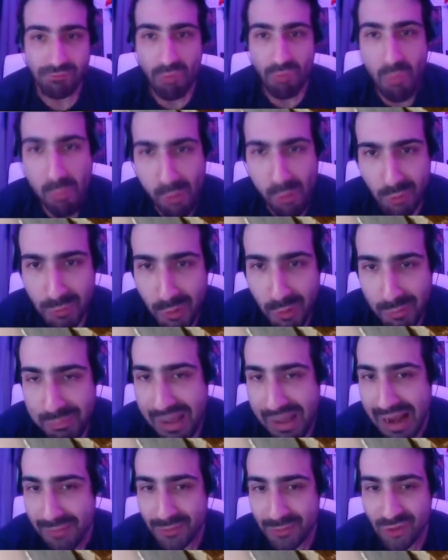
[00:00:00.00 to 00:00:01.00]
Put more
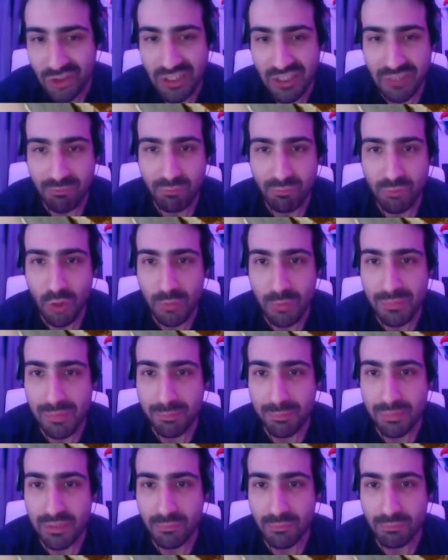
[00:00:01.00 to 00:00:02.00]
parmesan. Don't be a
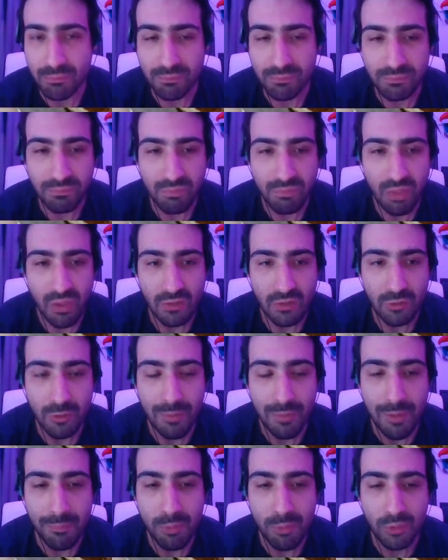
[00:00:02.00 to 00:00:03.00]
pit. Don't
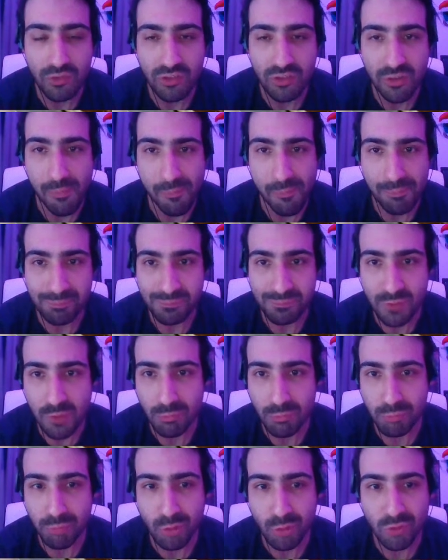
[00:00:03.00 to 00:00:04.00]
be a pussy.
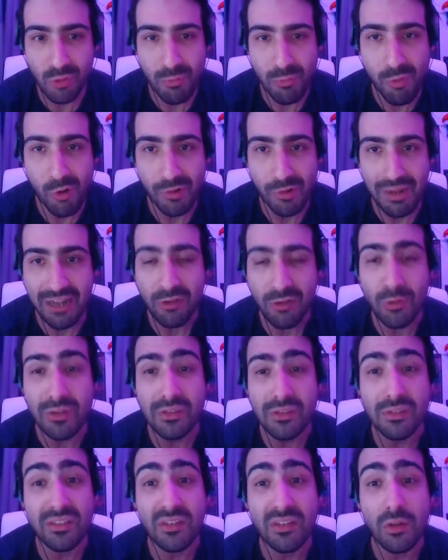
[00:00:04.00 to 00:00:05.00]
Put some more. I know
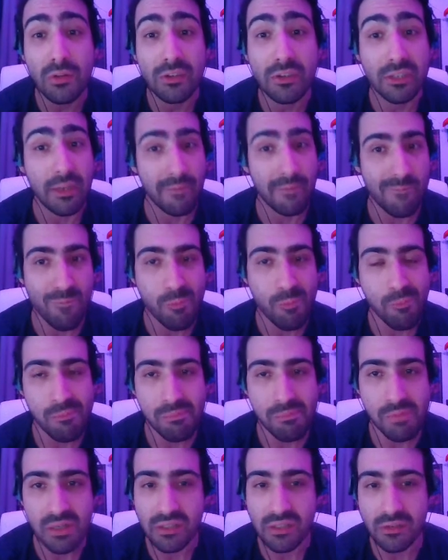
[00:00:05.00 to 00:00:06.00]
it's salty,
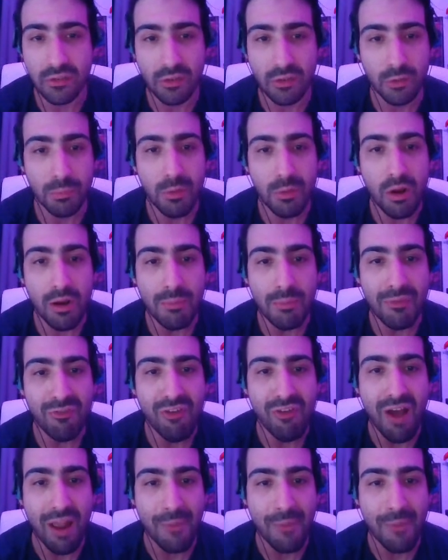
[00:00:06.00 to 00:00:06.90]
but you're gonna be fine.